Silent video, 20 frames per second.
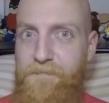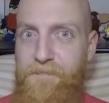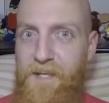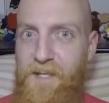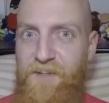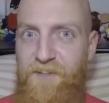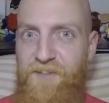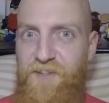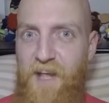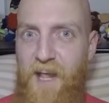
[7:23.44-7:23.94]

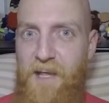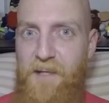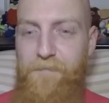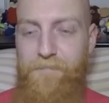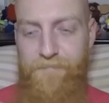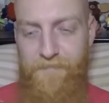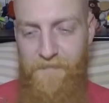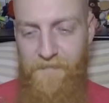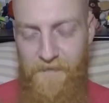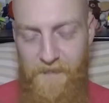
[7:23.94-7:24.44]
Insane.
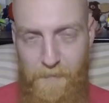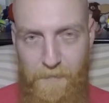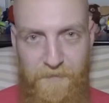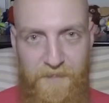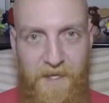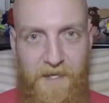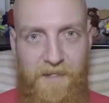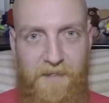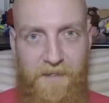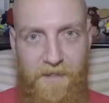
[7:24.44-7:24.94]
It was
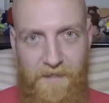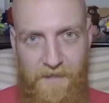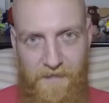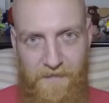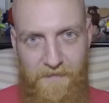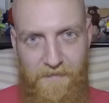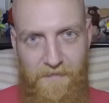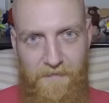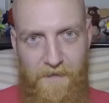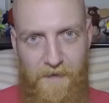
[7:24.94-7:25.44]
like
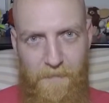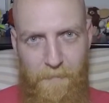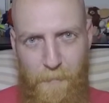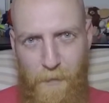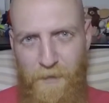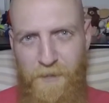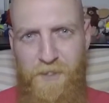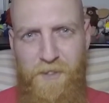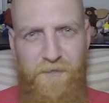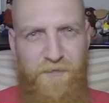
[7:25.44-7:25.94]
a
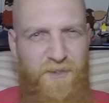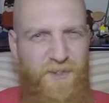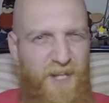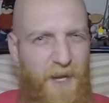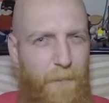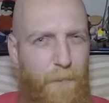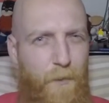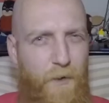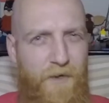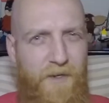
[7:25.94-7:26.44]
bunch of
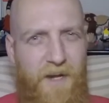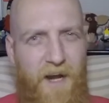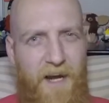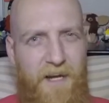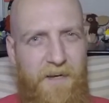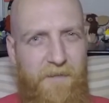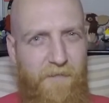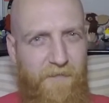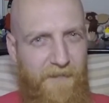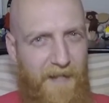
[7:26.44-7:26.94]
separate
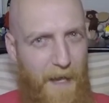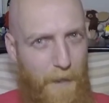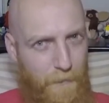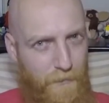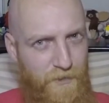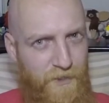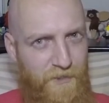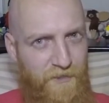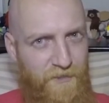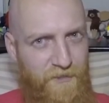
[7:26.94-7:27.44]
kind of
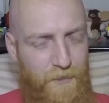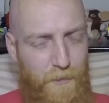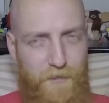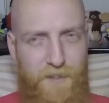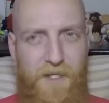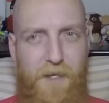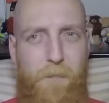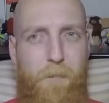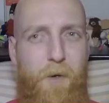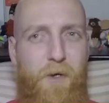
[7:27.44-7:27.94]
lounges, so it
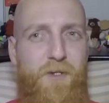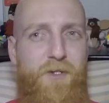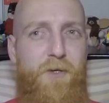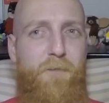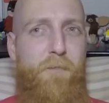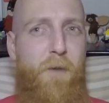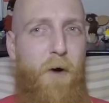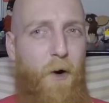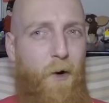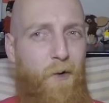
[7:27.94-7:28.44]
was like a bunch
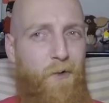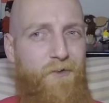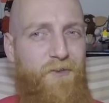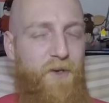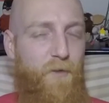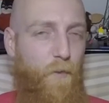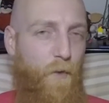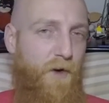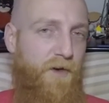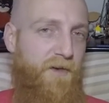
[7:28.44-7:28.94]
of bars
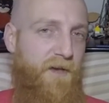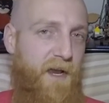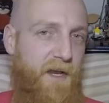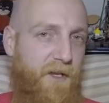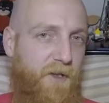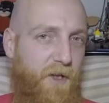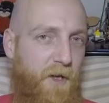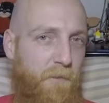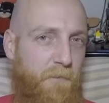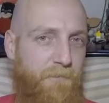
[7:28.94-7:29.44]
in one
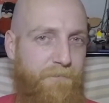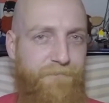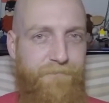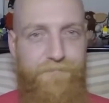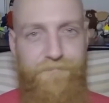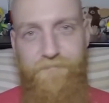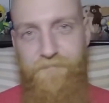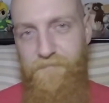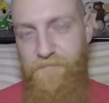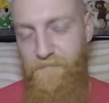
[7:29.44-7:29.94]
nightclub
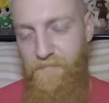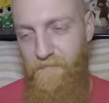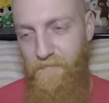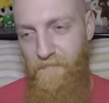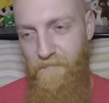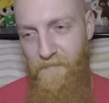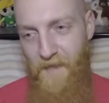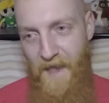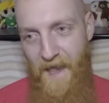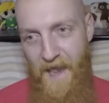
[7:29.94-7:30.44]

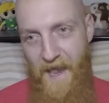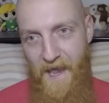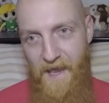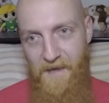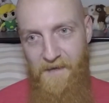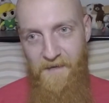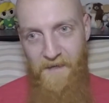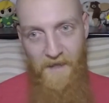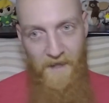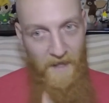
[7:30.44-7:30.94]

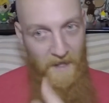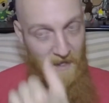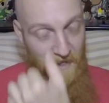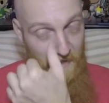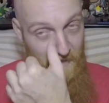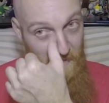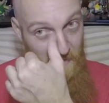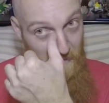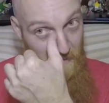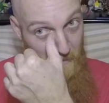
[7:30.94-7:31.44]
and
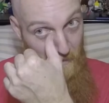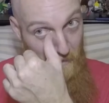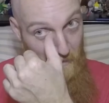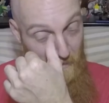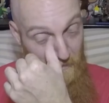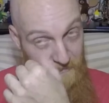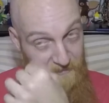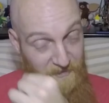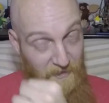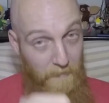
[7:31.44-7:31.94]

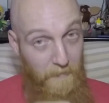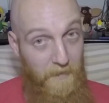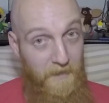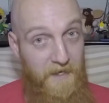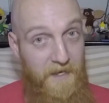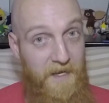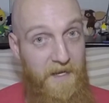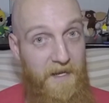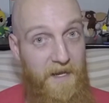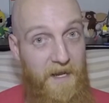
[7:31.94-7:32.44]

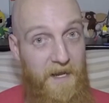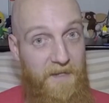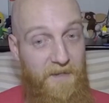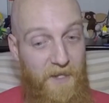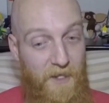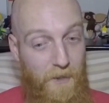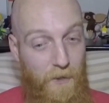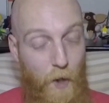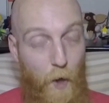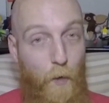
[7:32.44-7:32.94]
somebody in
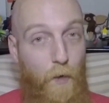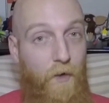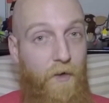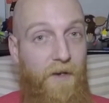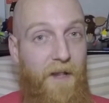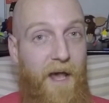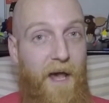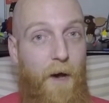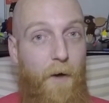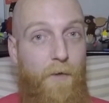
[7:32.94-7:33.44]
the lower
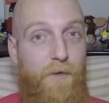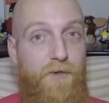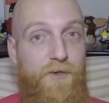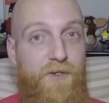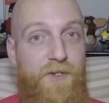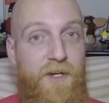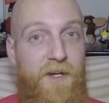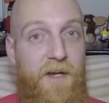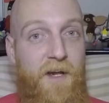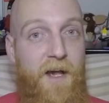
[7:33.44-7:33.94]

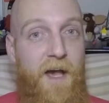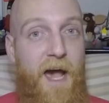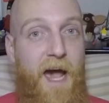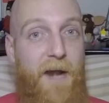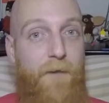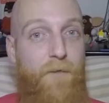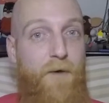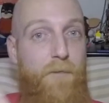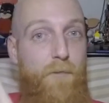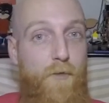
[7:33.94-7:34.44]
lounge
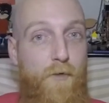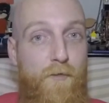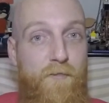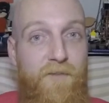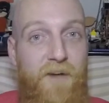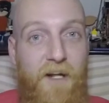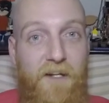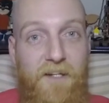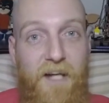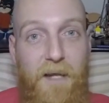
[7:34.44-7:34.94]
had
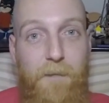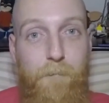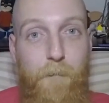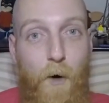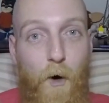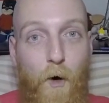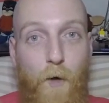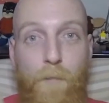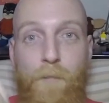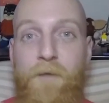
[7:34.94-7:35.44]
removed a light
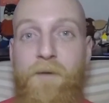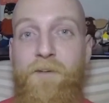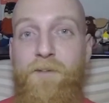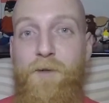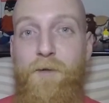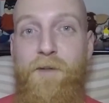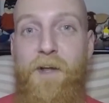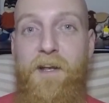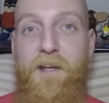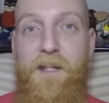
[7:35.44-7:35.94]
bulb
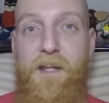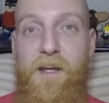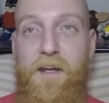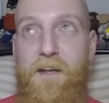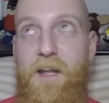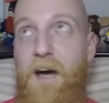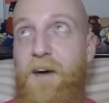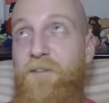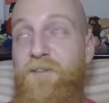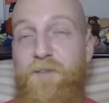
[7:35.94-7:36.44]
so that he
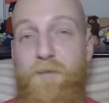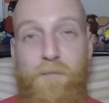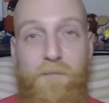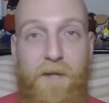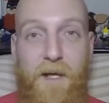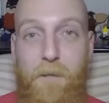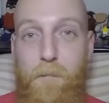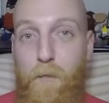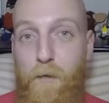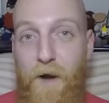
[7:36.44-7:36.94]
could have some
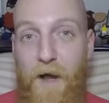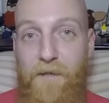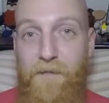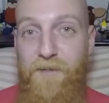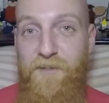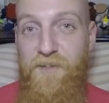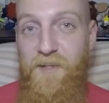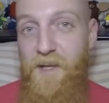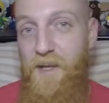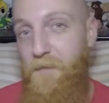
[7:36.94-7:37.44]
like
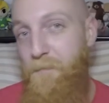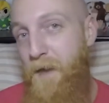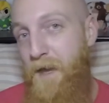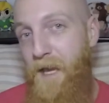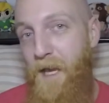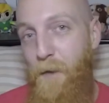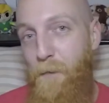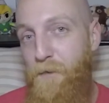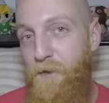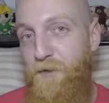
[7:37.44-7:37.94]
privacy and
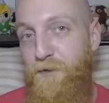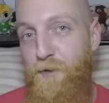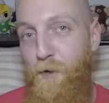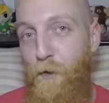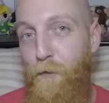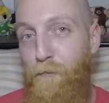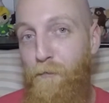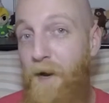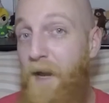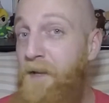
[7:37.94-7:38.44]
make out with his
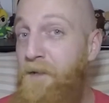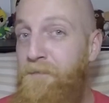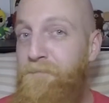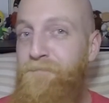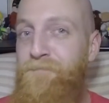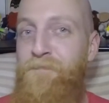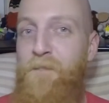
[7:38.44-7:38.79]
girlfriend